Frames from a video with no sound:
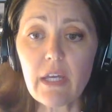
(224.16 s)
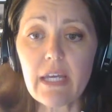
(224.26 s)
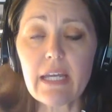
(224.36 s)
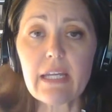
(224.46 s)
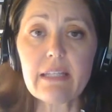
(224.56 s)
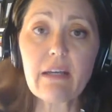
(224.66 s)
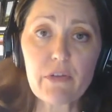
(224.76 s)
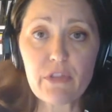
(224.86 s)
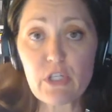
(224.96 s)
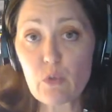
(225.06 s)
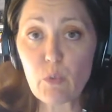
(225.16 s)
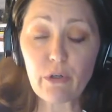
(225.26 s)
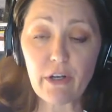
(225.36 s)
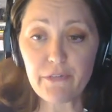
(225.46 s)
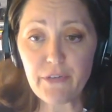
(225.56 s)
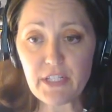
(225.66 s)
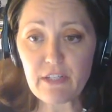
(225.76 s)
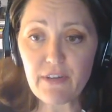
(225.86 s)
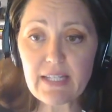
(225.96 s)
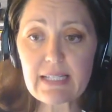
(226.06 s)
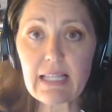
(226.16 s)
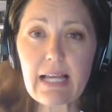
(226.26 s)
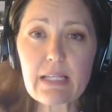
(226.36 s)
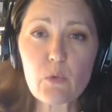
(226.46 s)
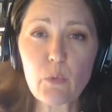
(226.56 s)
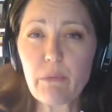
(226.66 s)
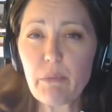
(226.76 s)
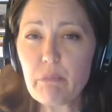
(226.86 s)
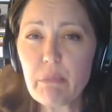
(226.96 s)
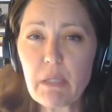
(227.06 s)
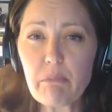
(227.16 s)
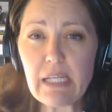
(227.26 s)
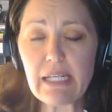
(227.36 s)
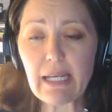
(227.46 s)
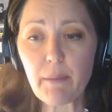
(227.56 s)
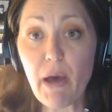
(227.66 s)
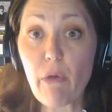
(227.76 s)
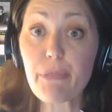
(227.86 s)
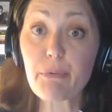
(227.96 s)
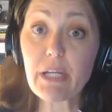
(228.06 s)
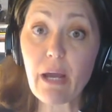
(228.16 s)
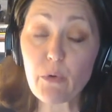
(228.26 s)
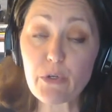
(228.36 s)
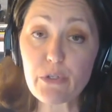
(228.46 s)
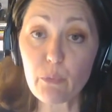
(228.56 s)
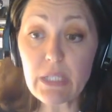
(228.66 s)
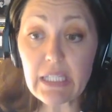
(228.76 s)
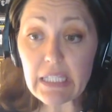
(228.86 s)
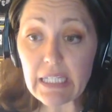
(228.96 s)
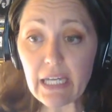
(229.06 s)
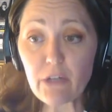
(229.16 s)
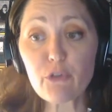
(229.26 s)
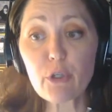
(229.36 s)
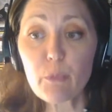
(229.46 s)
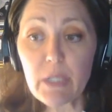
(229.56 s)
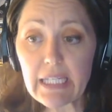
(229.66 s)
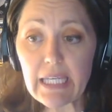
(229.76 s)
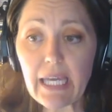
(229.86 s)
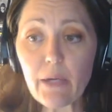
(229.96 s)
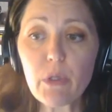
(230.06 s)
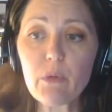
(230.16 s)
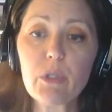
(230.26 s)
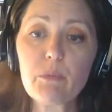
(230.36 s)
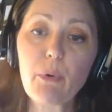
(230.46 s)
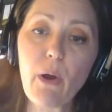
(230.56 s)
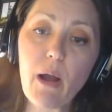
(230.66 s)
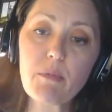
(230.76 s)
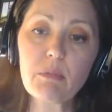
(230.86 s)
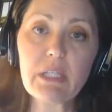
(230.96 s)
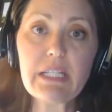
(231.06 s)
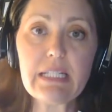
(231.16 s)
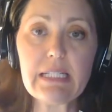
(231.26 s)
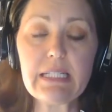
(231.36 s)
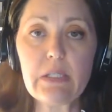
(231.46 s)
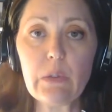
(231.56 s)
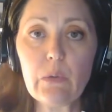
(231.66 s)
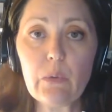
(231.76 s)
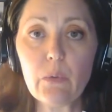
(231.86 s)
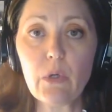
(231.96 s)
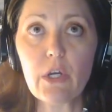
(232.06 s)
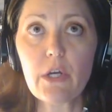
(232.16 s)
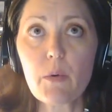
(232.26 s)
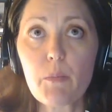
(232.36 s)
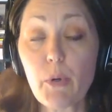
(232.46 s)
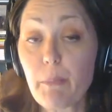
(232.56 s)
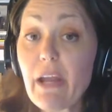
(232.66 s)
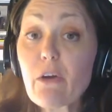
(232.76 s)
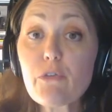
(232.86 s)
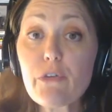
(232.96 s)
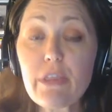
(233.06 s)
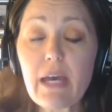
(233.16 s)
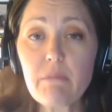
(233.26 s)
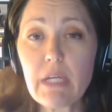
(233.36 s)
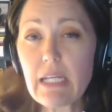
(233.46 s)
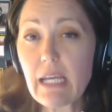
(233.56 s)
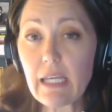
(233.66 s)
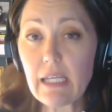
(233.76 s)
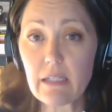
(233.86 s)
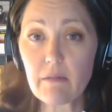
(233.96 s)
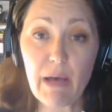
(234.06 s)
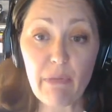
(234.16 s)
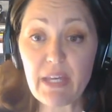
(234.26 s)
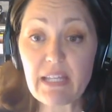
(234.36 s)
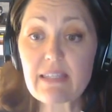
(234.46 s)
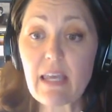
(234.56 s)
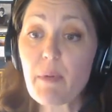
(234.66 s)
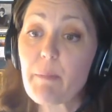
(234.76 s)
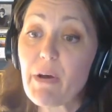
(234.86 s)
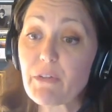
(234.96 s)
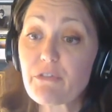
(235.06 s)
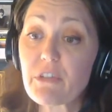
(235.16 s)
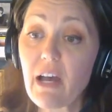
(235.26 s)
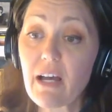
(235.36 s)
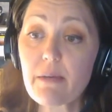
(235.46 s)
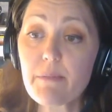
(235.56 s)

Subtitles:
Now, if this were a face-to-face class, we would be meeting about 3 hours a week, every week, and we would probably need to prepare for that meeting in about that same amount of time.